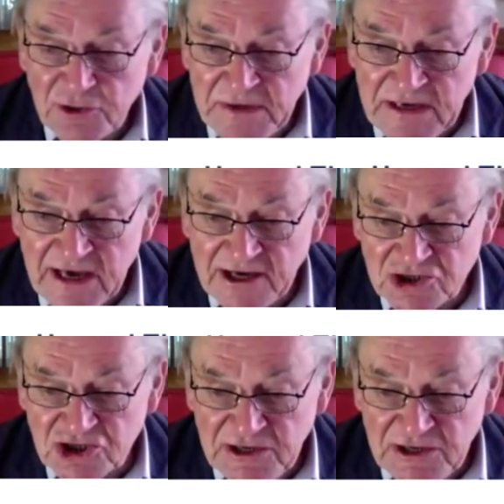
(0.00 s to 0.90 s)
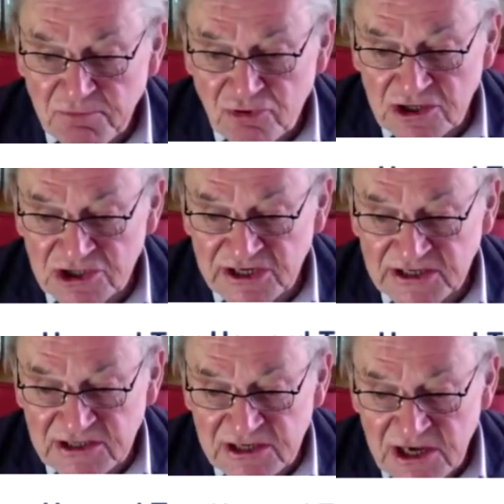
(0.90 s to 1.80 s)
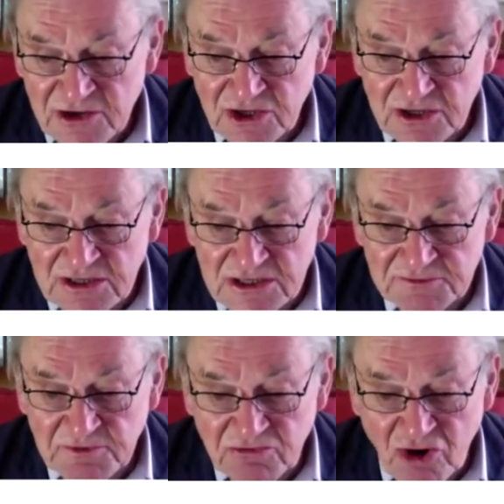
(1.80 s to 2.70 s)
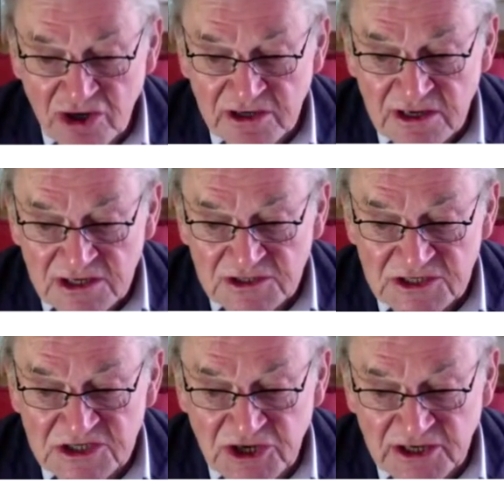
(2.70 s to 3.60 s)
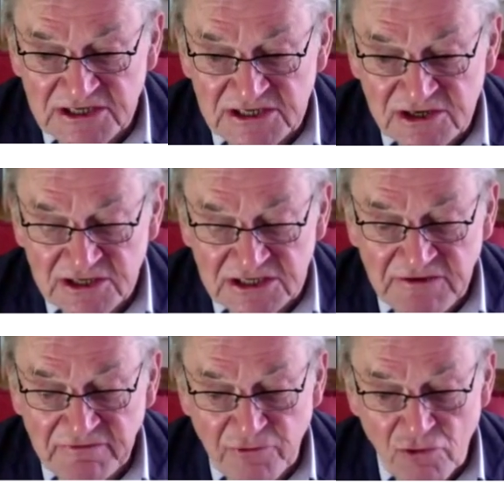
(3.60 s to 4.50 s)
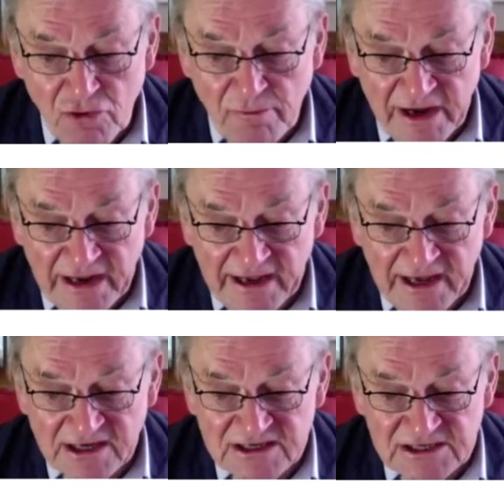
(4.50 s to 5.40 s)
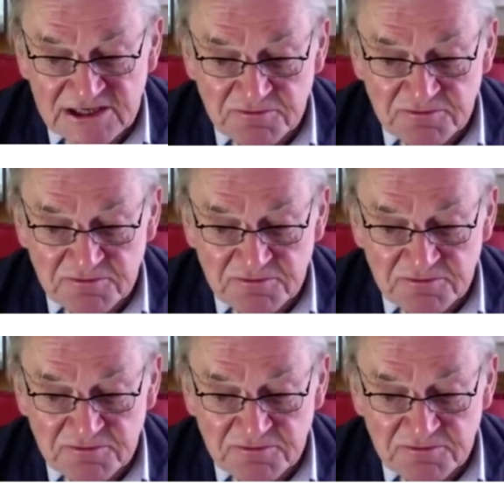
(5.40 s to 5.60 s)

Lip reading: PhD project that has been run since 1994 by AACSB